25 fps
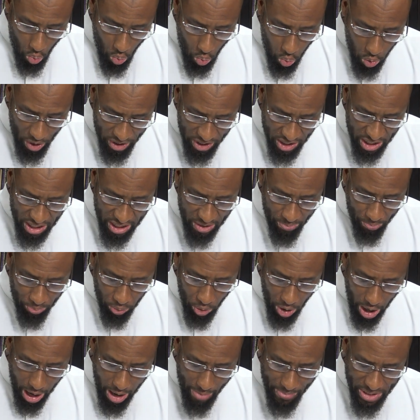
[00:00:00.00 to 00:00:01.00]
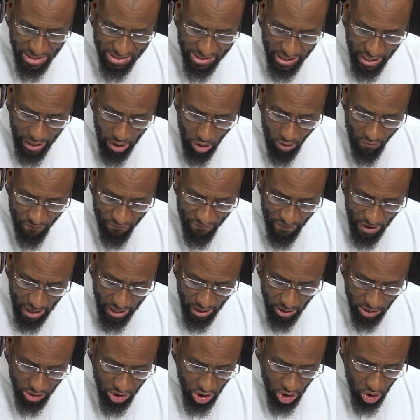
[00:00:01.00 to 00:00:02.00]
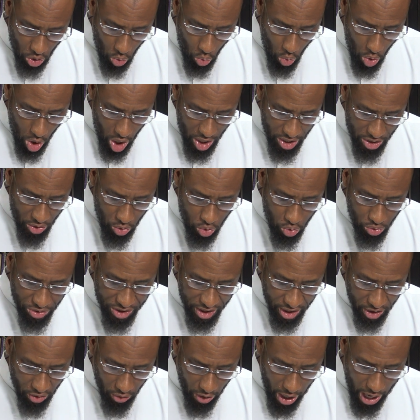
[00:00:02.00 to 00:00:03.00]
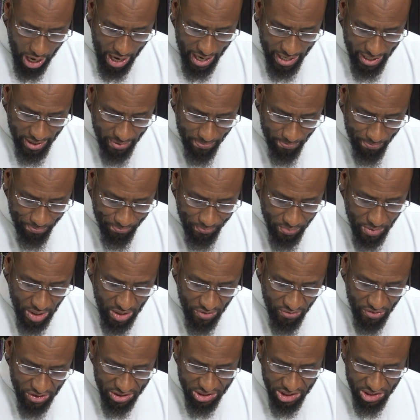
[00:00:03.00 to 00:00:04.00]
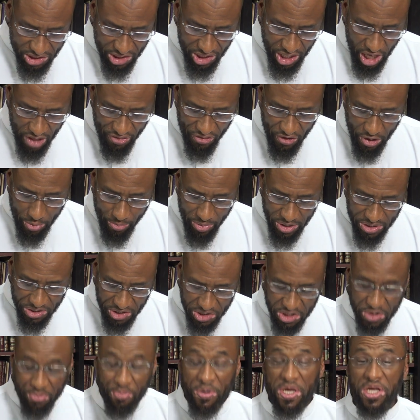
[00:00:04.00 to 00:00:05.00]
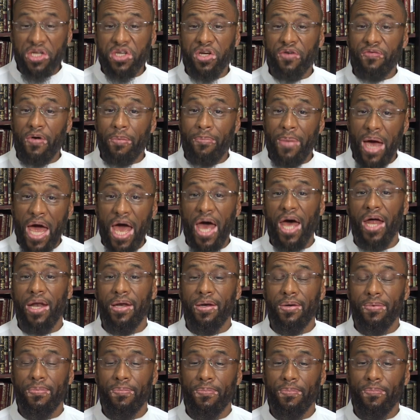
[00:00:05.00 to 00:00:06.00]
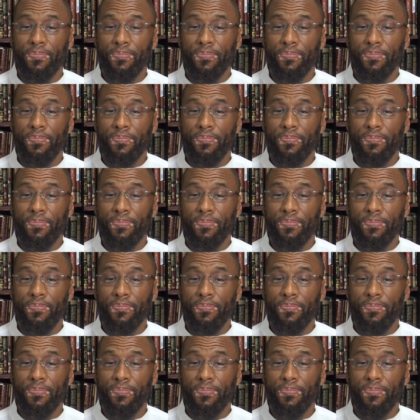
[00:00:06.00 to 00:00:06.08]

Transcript: When he promised hellfire to the one who decried, this is nothing but the speech of a man.